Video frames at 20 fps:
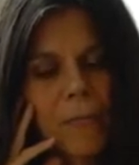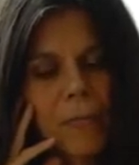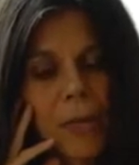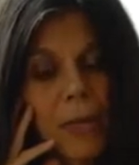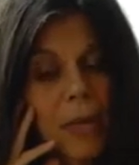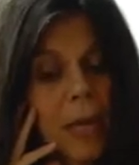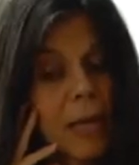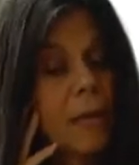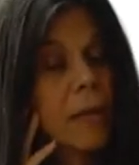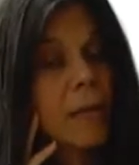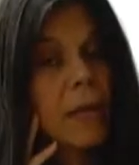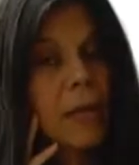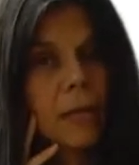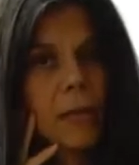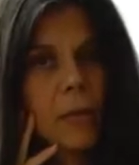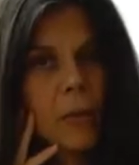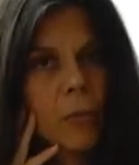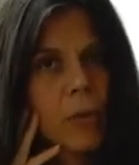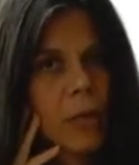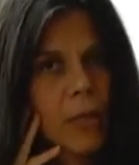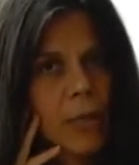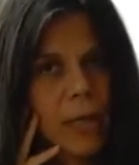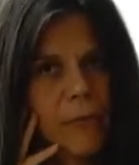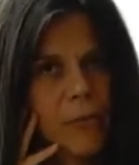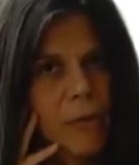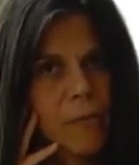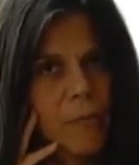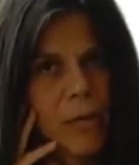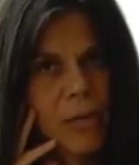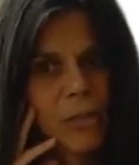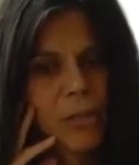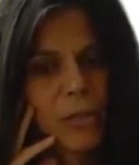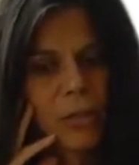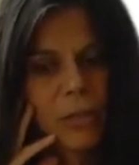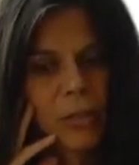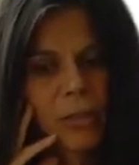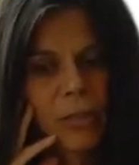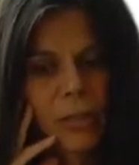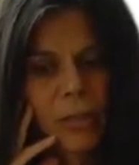than anything that one can ever imagine.